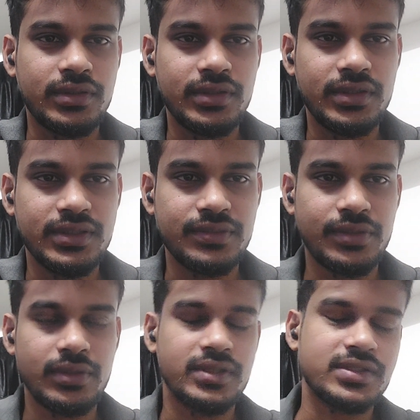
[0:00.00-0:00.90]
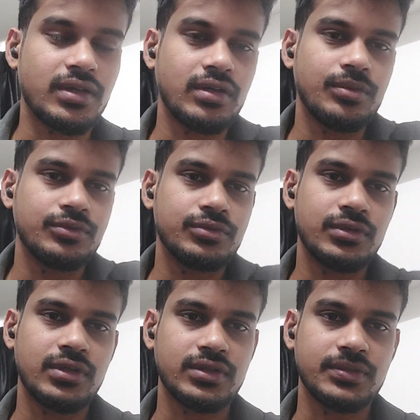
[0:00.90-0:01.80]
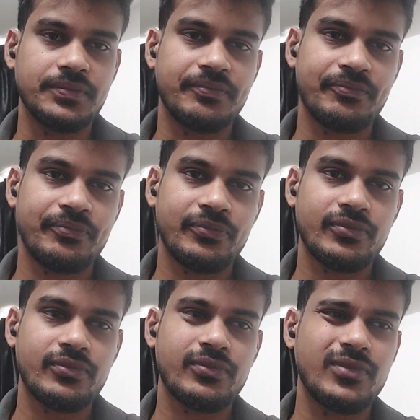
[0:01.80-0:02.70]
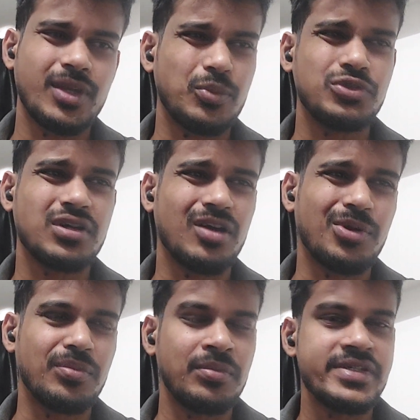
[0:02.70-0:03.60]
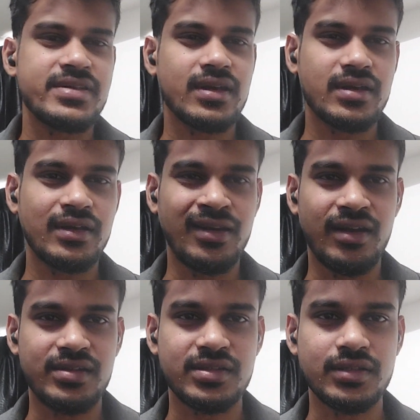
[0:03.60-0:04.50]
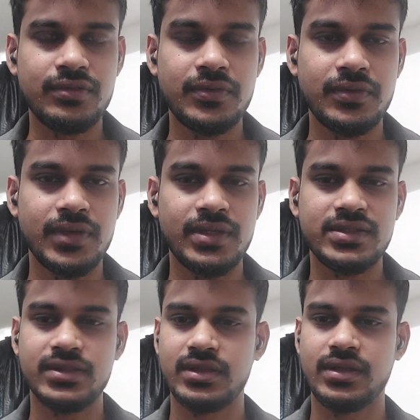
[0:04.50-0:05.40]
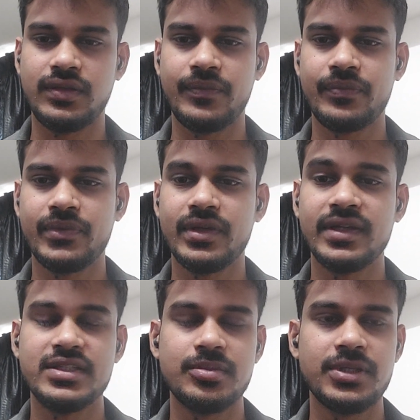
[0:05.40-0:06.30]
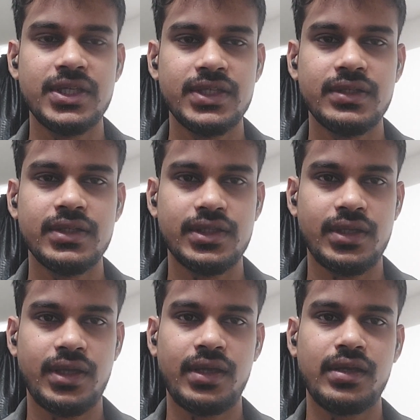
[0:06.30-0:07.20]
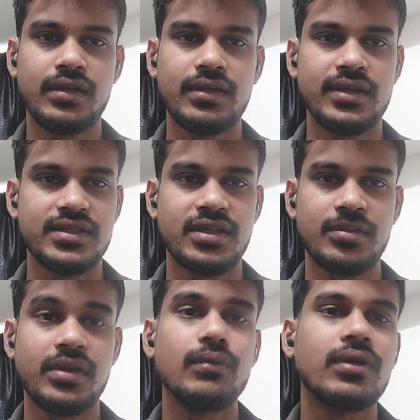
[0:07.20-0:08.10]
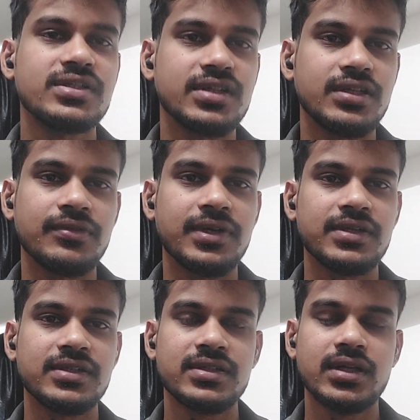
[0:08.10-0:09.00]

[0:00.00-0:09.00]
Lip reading: In this video, let's talk about the most common basic internet stuff, that is TCP and HTTP, and what is the difference.